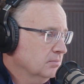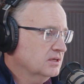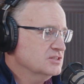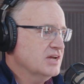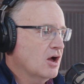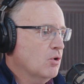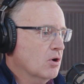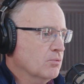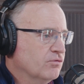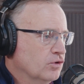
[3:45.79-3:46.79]
because now
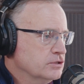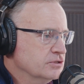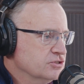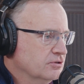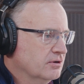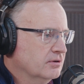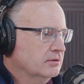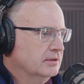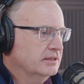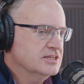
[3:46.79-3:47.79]
our refrigerants are
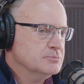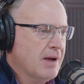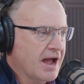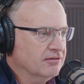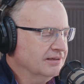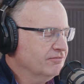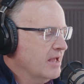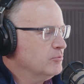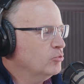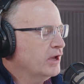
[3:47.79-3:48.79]
in this mildly
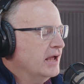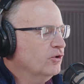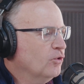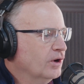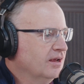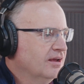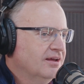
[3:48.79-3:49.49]
flammable category.